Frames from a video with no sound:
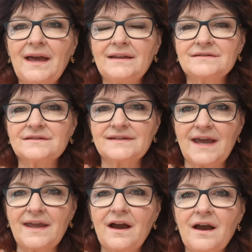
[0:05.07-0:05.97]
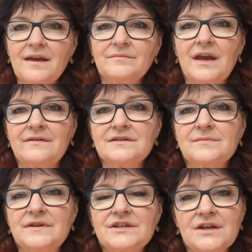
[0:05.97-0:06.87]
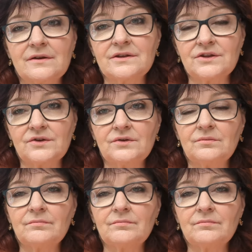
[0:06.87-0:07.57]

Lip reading: and today I am going to be showing you